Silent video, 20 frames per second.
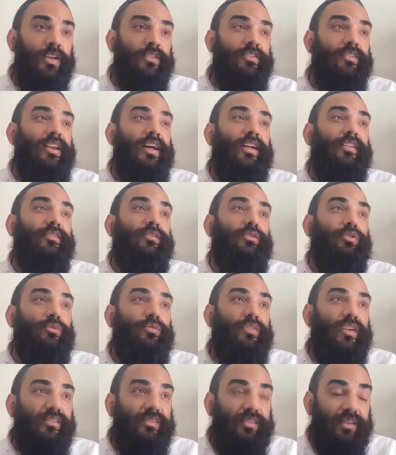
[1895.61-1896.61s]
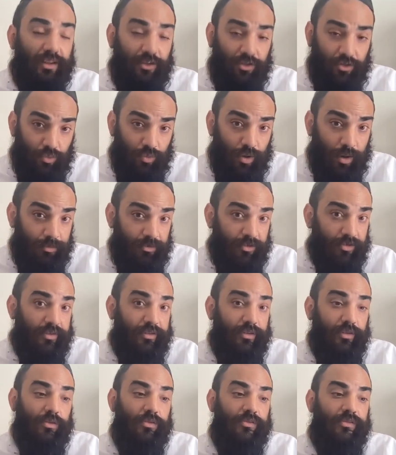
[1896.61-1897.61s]
to not serve as an interruption
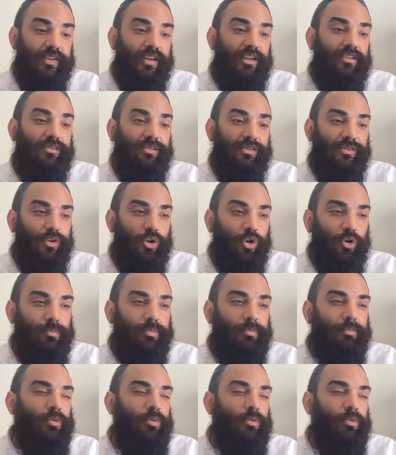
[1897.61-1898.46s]
to those stages of hope,